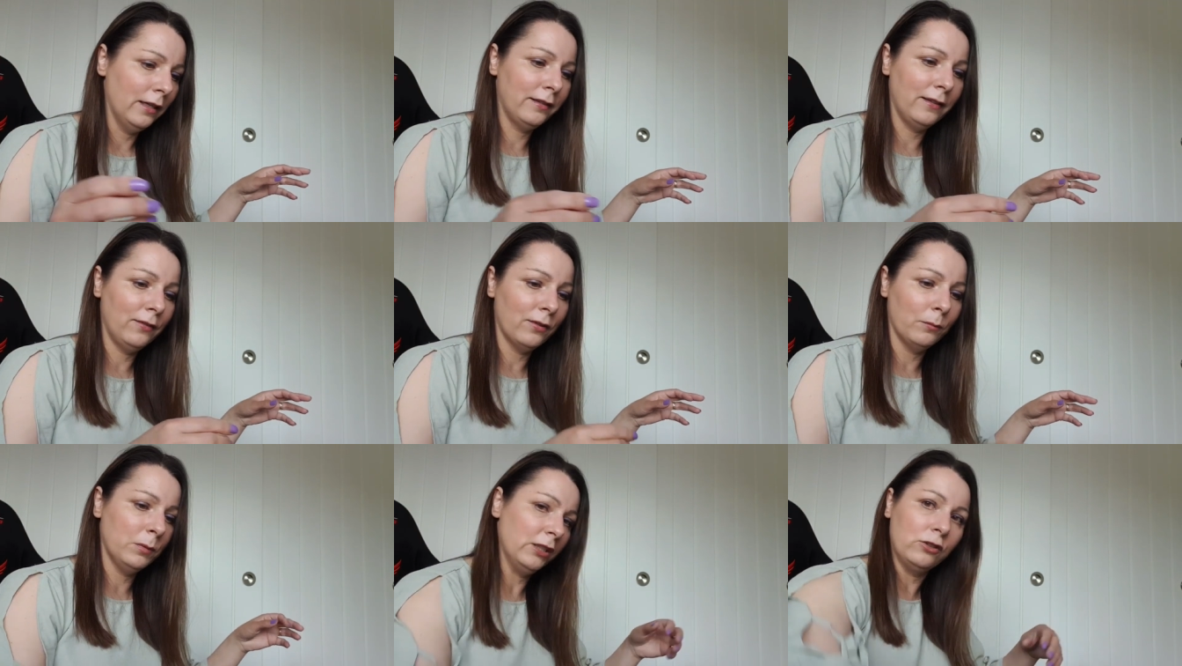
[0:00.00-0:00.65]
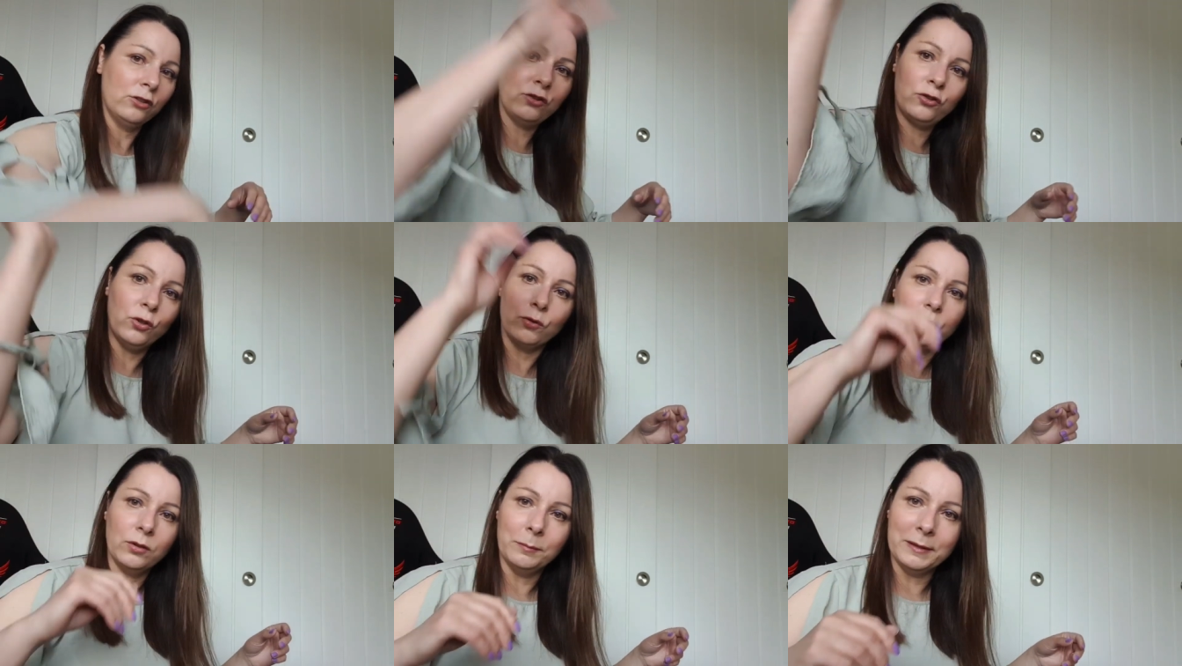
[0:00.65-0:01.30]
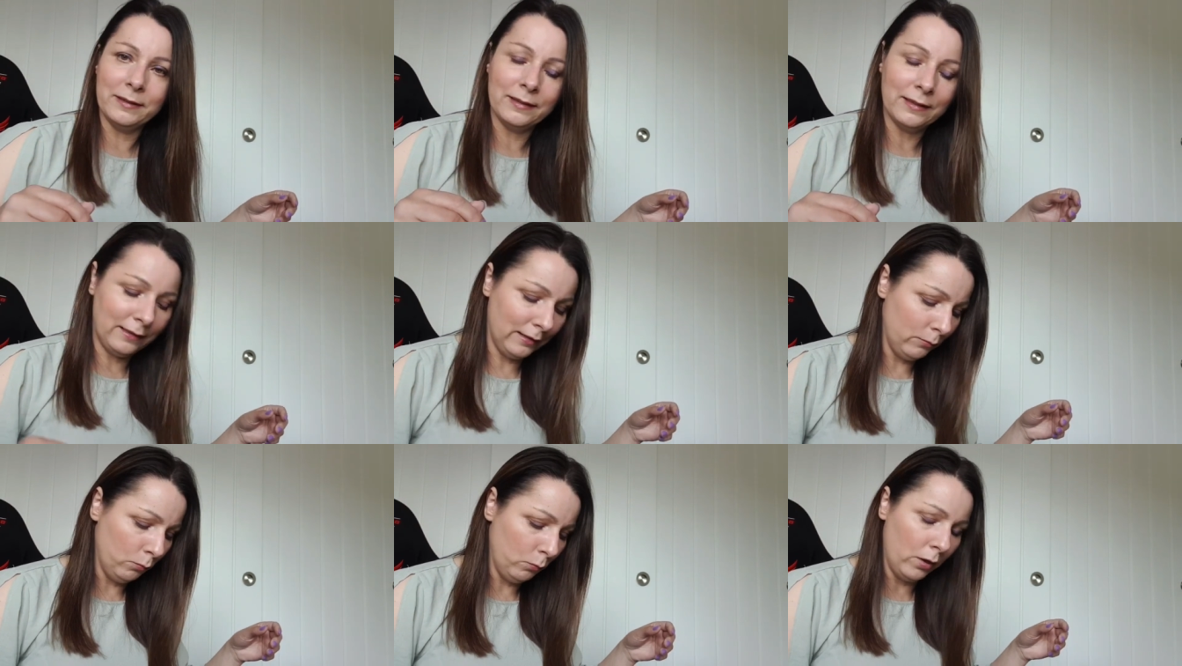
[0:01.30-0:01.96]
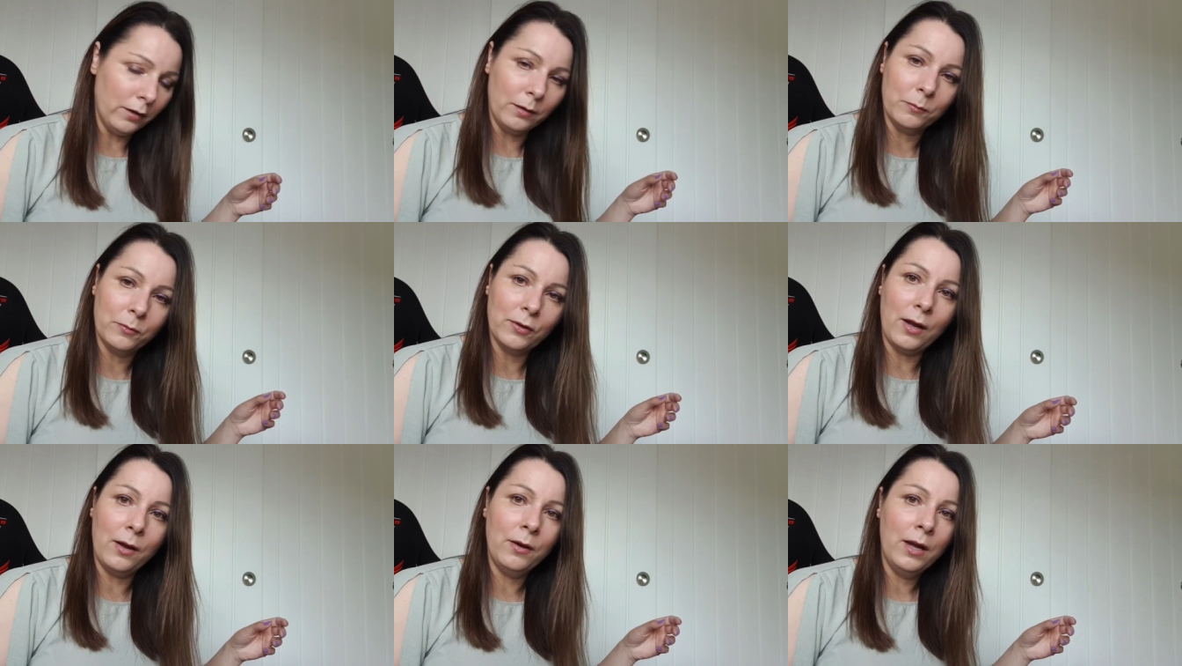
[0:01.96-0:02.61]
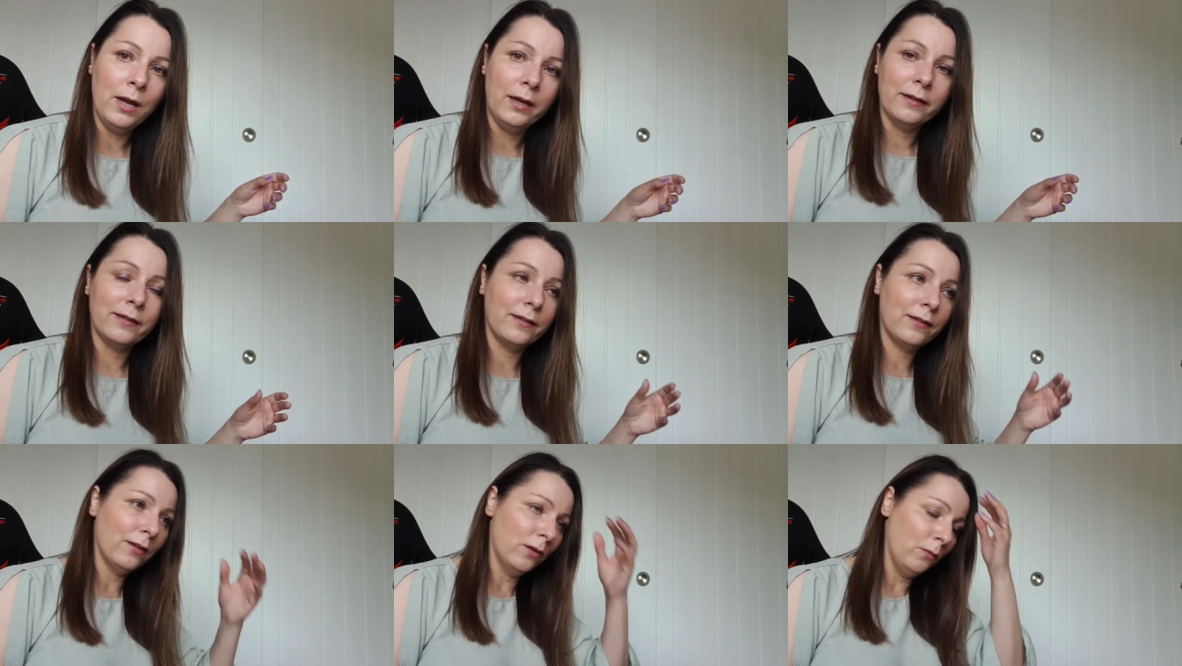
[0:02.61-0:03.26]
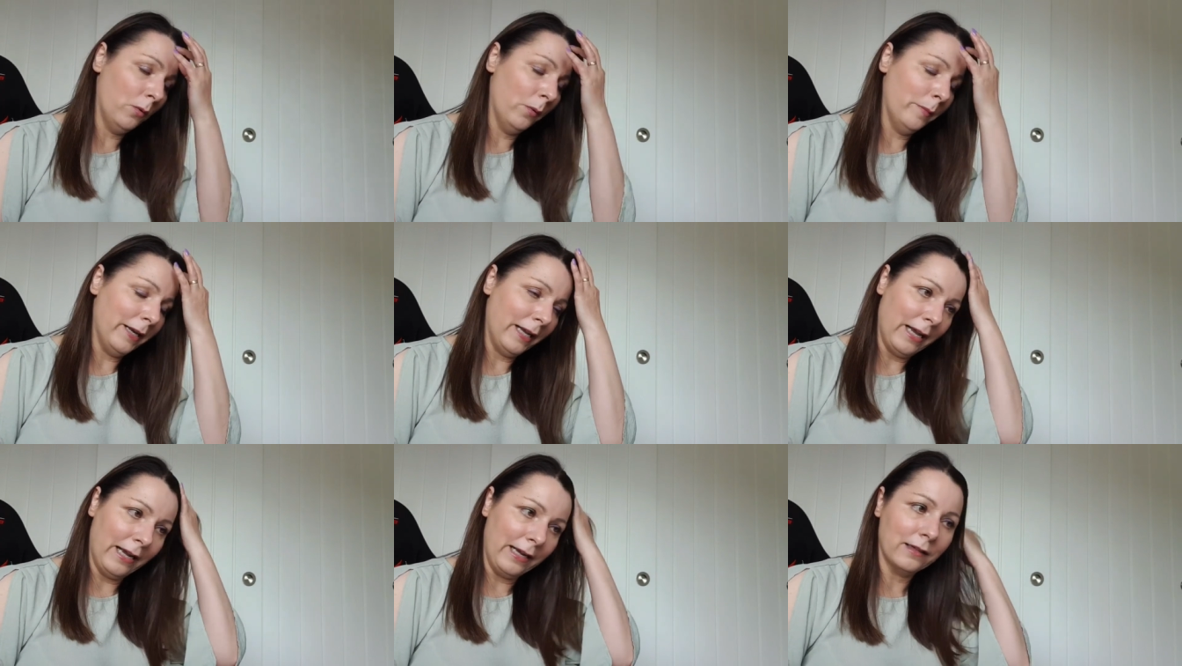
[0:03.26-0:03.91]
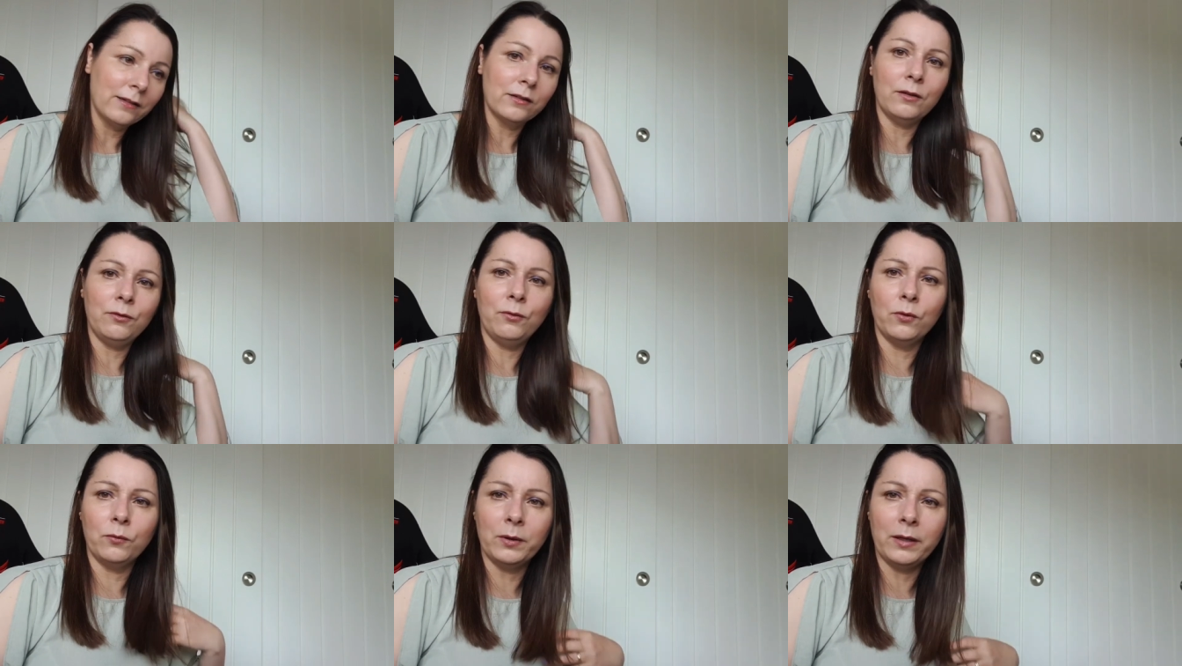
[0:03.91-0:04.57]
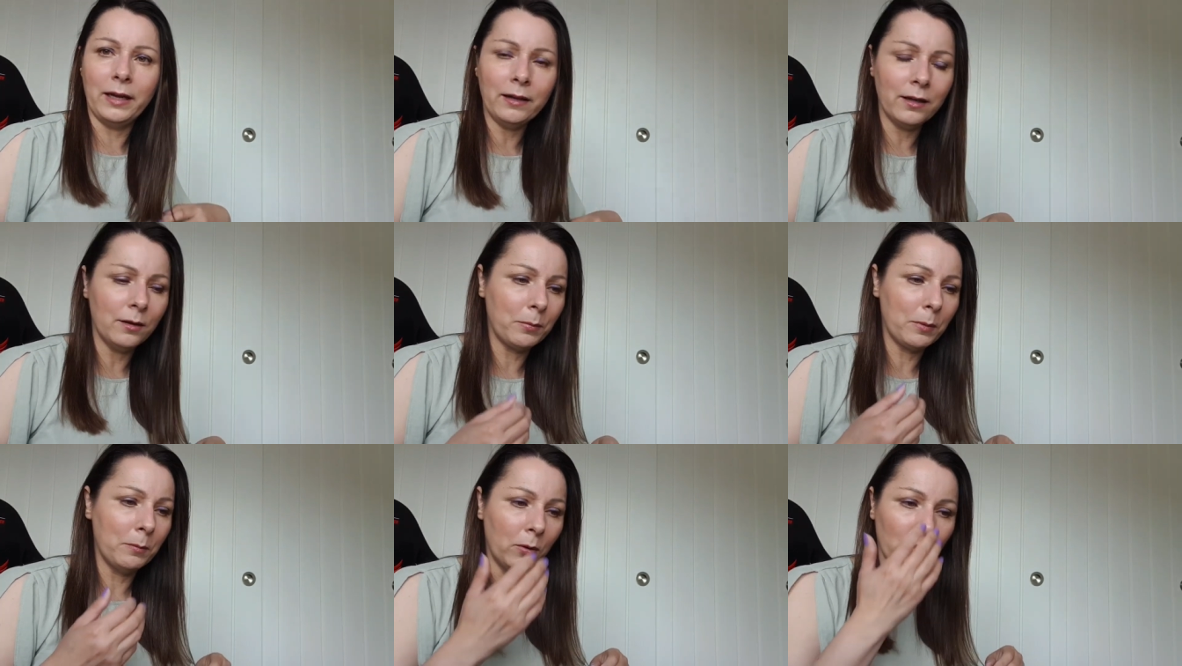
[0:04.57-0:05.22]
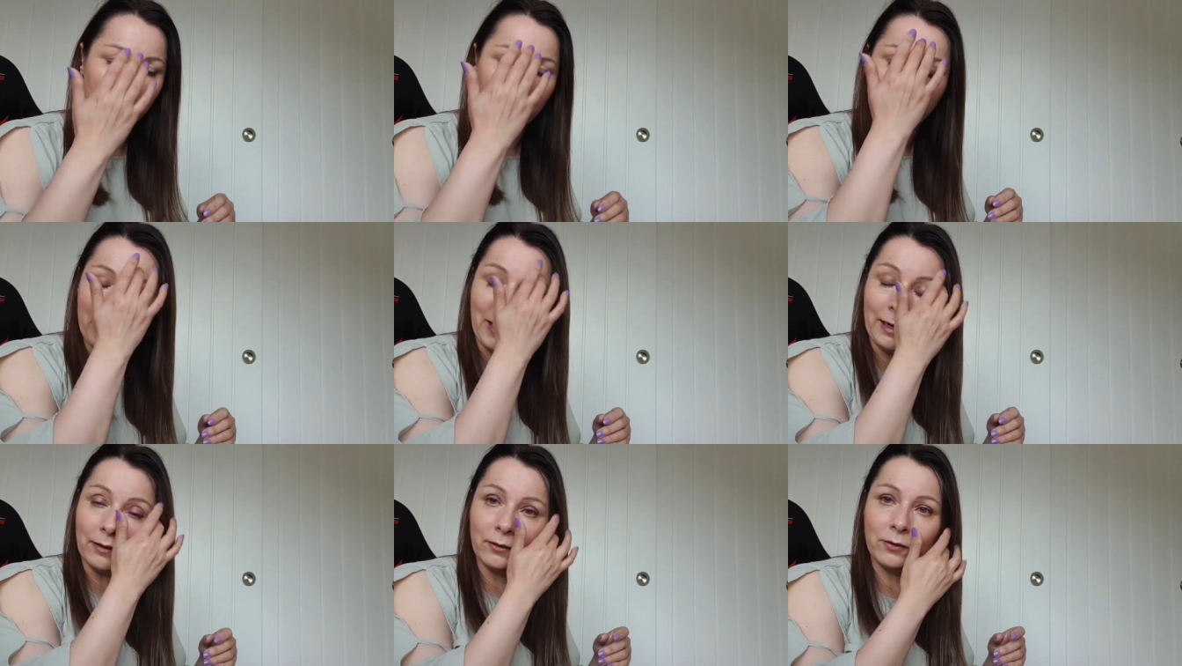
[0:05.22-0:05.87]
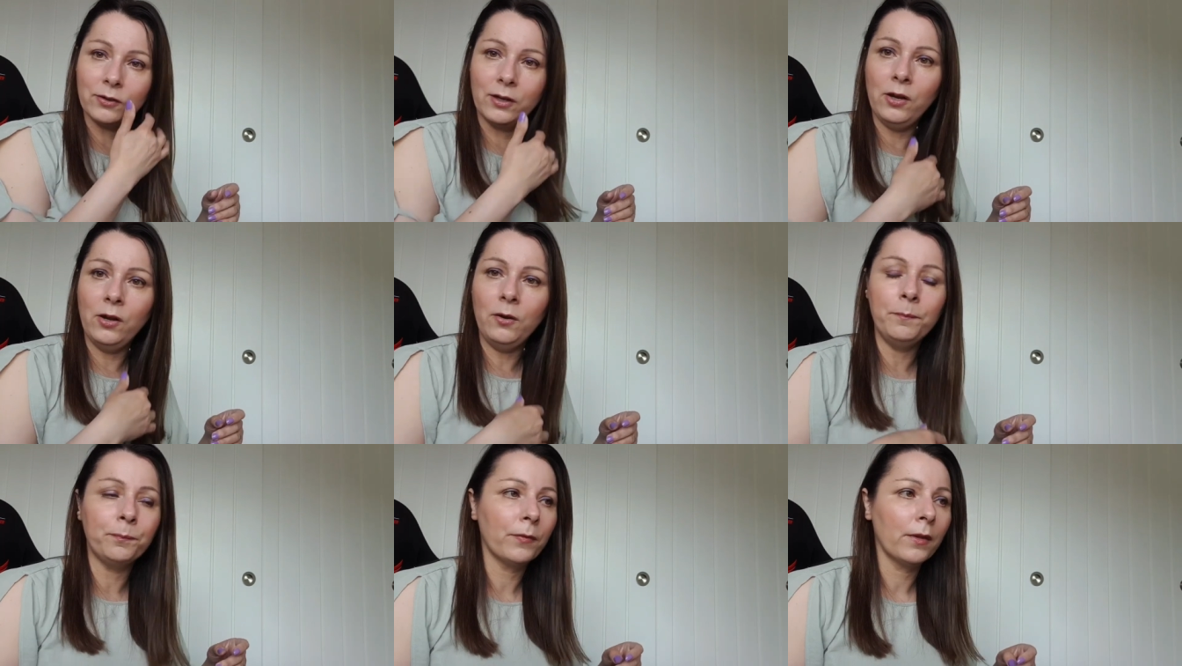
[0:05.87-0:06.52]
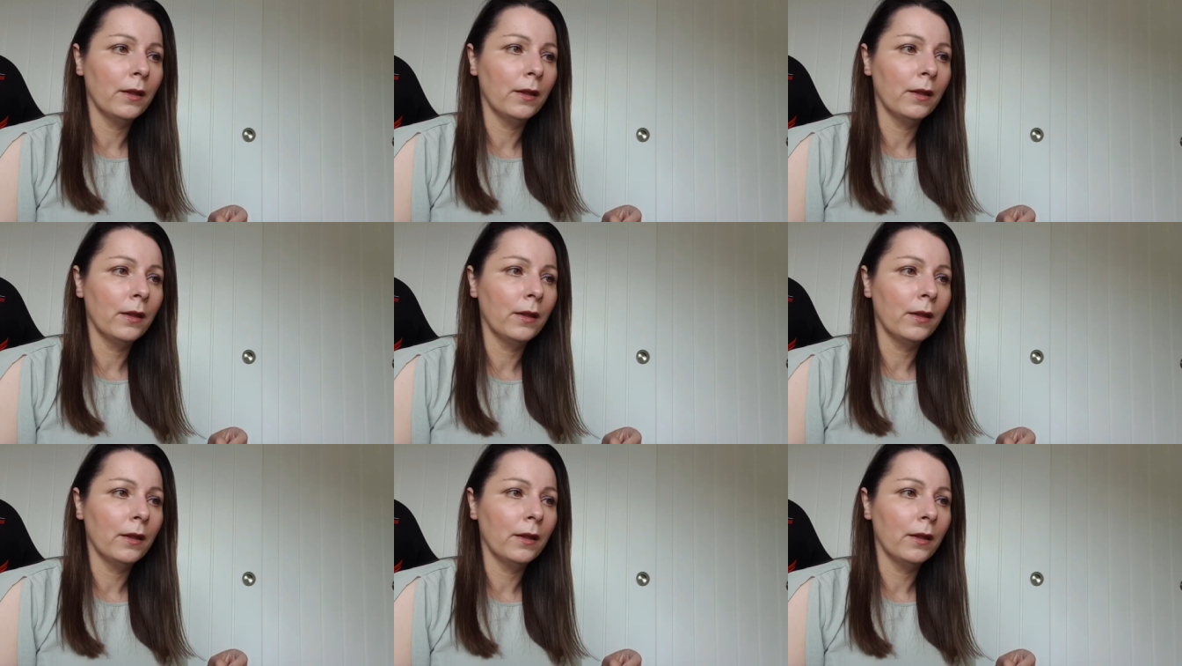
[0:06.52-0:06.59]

This if somebody just chucked them as if they didn't want them. So says to the woman again, because I thought, well, they're going to be more than a pound, because I knew.